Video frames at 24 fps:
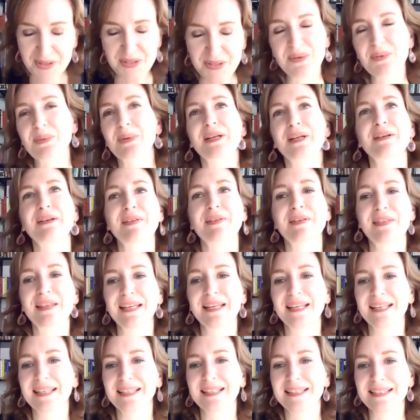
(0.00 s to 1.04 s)
So one of the
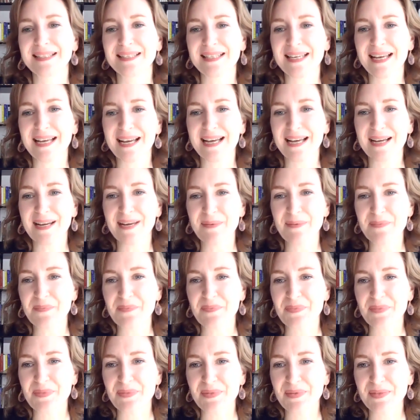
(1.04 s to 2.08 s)
things
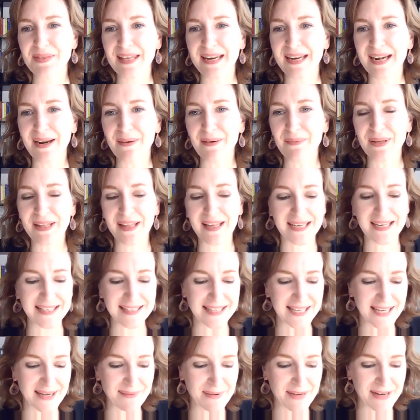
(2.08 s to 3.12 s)
that I really had to
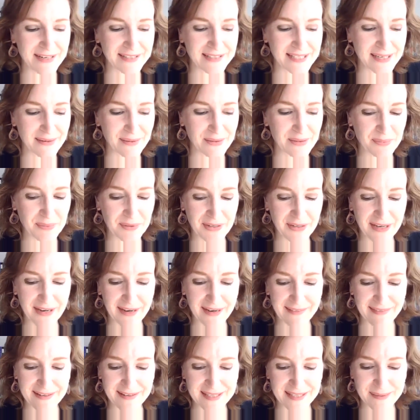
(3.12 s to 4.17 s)
think about as I was working
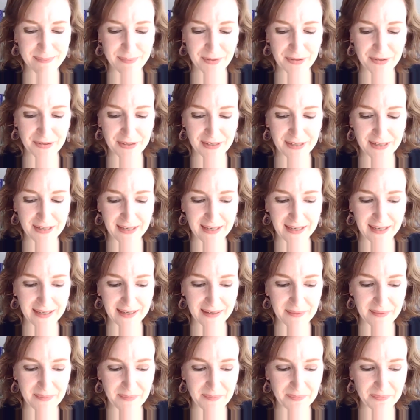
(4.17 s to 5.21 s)
on this book
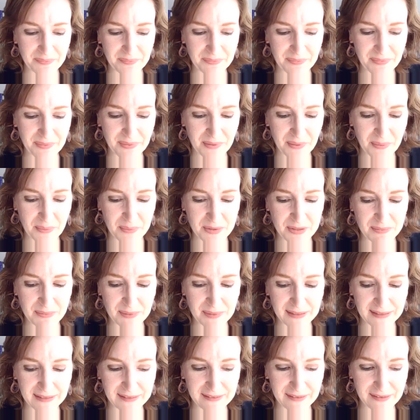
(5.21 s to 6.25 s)
was
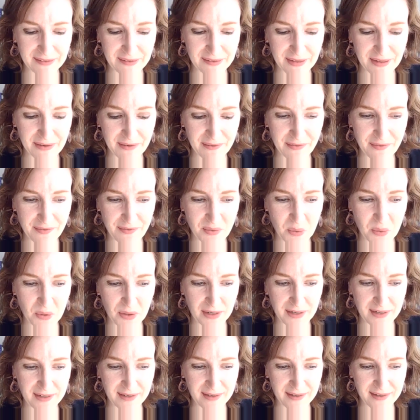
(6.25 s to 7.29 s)
really looking for
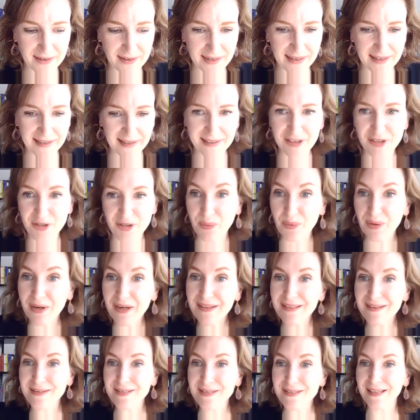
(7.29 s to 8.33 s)
joy.
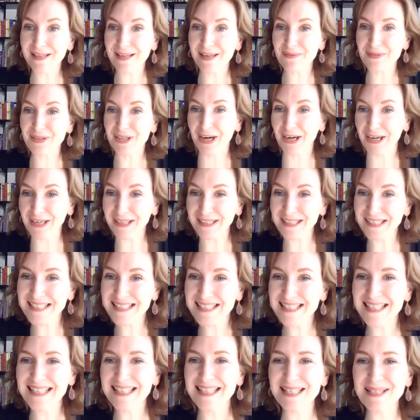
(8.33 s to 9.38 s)
There's a lot of darkness
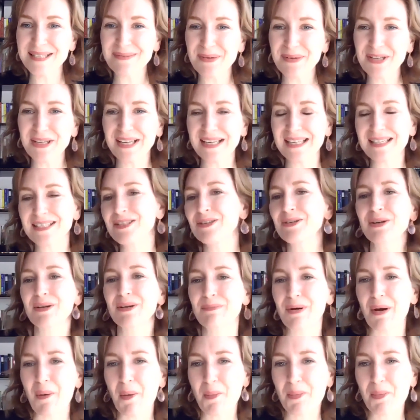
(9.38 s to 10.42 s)
in this book, as you can
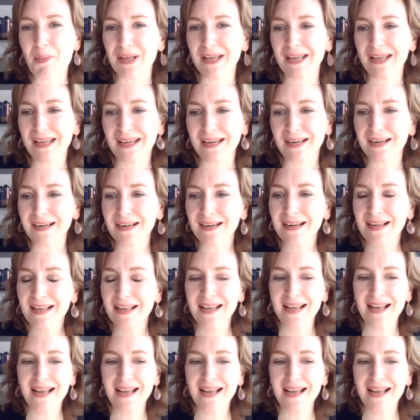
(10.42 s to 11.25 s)
probably hear.